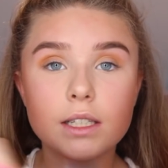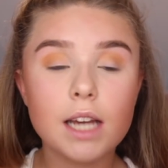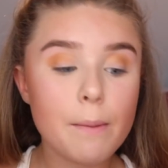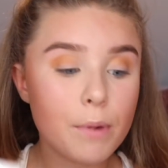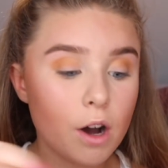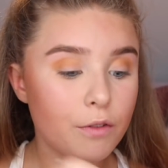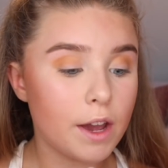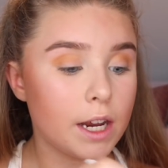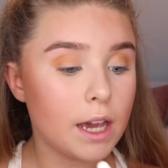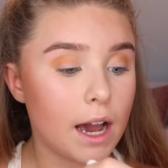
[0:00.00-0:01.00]
tap off
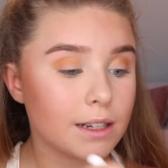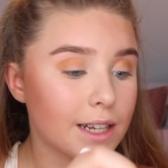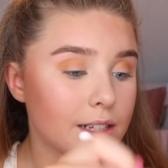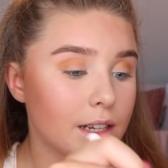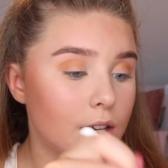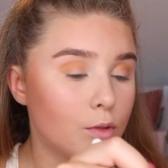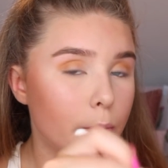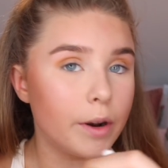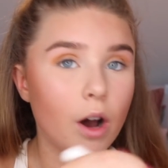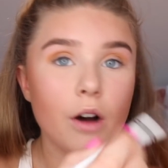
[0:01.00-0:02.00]
any excess and
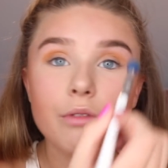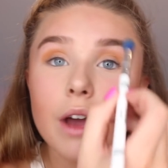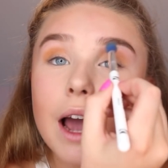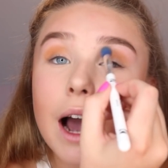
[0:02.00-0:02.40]
rub it off.